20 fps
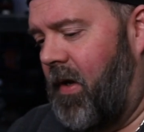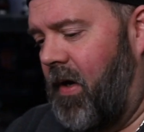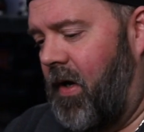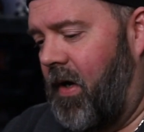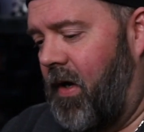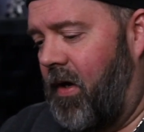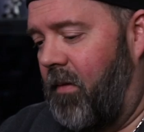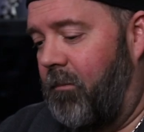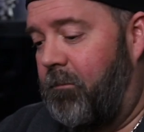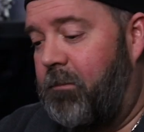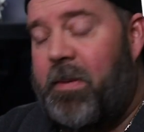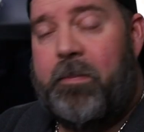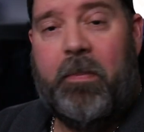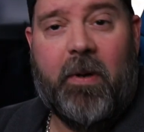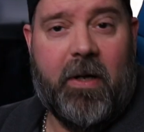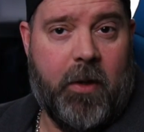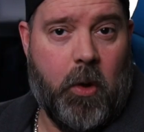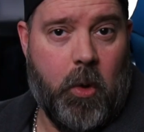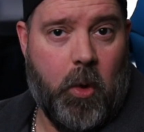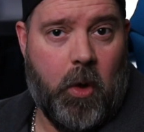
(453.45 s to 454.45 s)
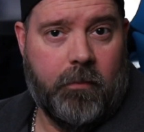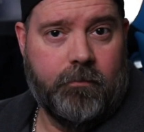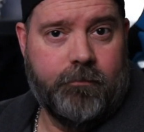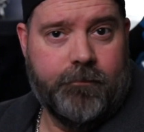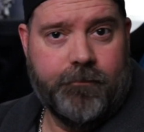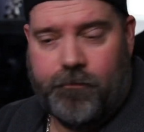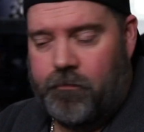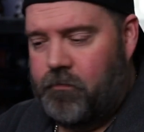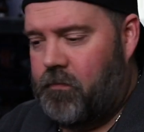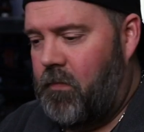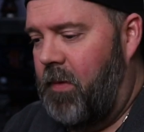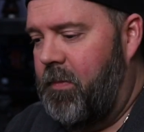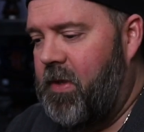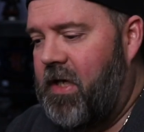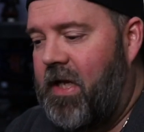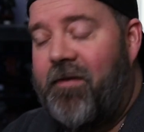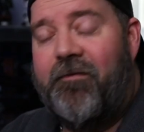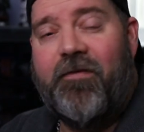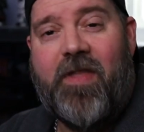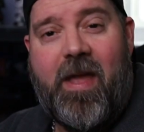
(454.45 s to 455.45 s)
Uh, be pretty cool. I
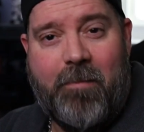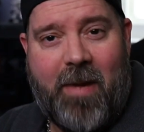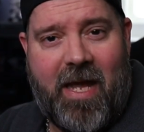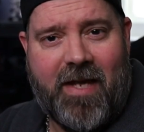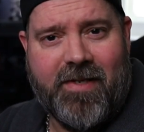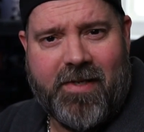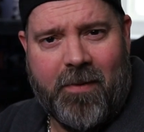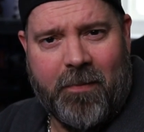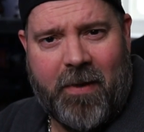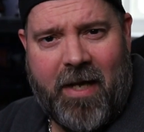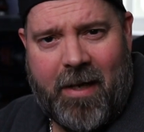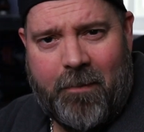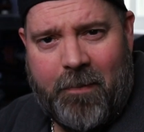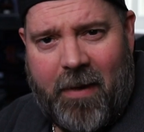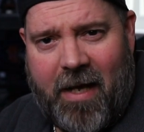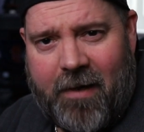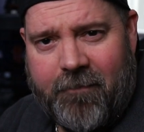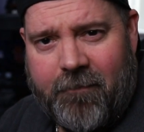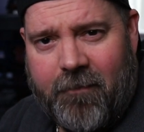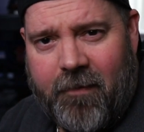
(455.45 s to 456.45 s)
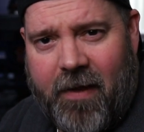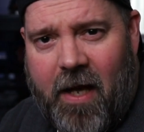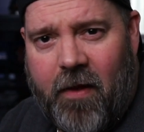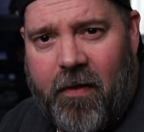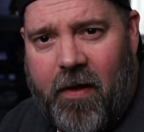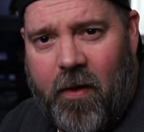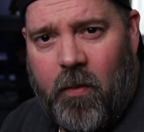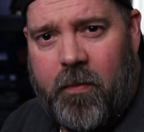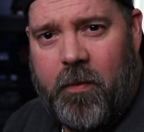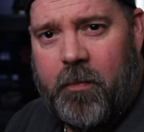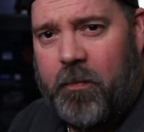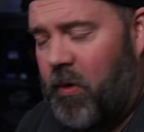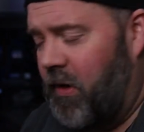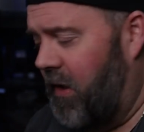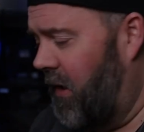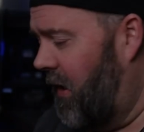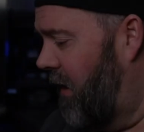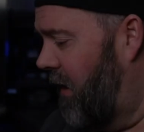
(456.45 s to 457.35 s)
mean, if they made some kind of pad for that, that would be pretty